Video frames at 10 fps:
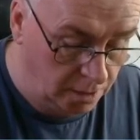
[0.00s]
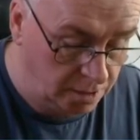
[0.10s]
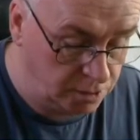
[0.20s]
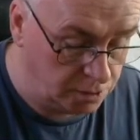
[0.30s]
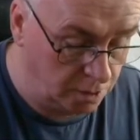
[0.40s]

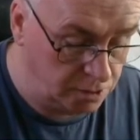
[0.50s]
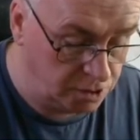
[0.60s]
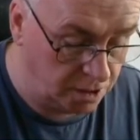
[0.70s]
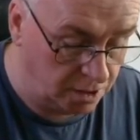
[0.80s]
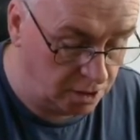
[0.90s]
this is going to
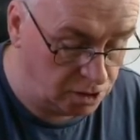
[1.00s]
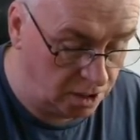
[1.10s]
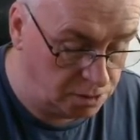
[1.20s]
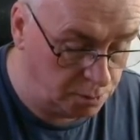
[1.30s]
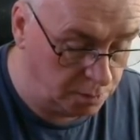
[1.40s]
check the
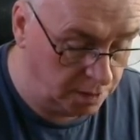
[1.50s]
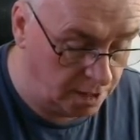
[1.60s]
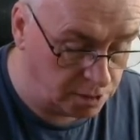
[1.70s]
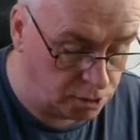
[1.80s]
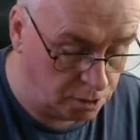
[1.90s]
isolation between
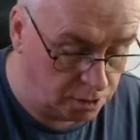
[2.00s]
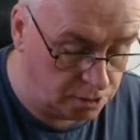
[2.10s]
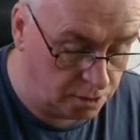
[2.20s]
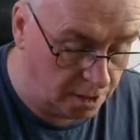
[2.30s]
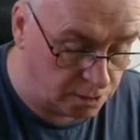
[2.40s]
that
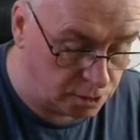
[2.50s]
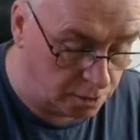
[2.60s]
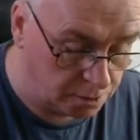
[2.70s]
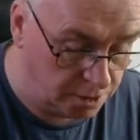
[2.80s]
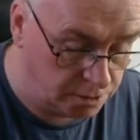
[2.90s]
socket and that
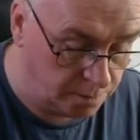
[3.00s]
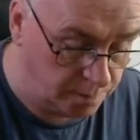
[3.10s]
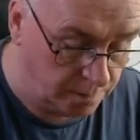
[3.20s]
socket.